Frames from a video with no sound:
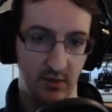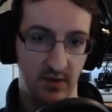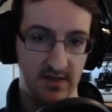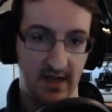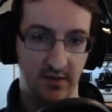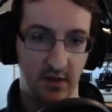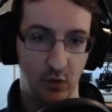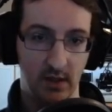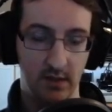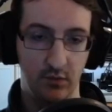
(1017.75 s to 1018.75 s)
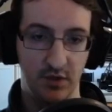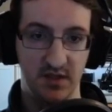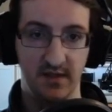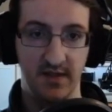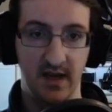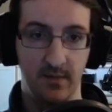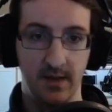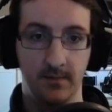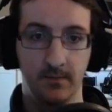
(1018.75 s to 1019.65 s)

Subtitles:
an attack that quickly rushes at the enemy.